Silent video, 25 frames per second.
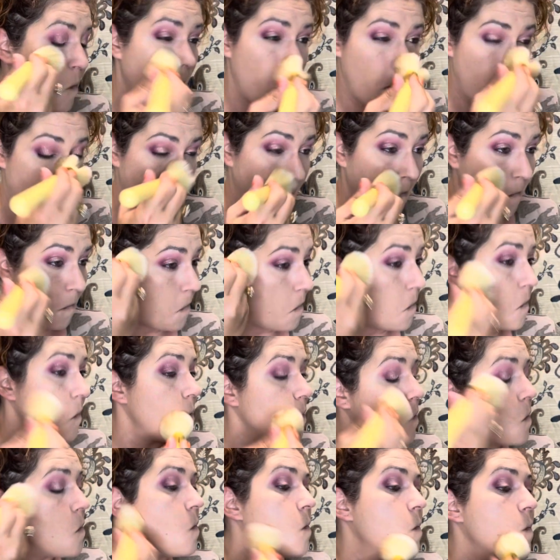
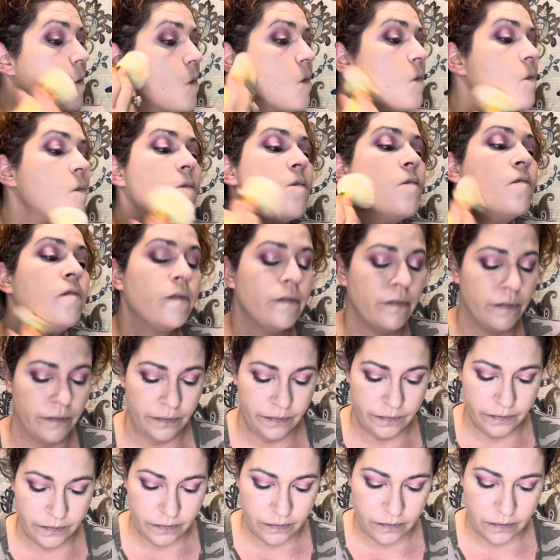
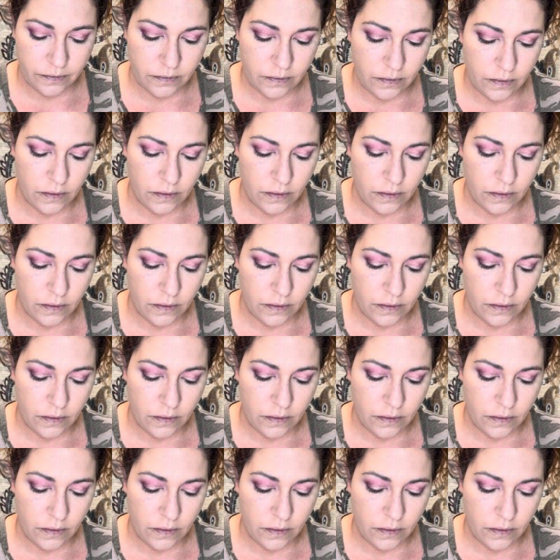(no one is talking)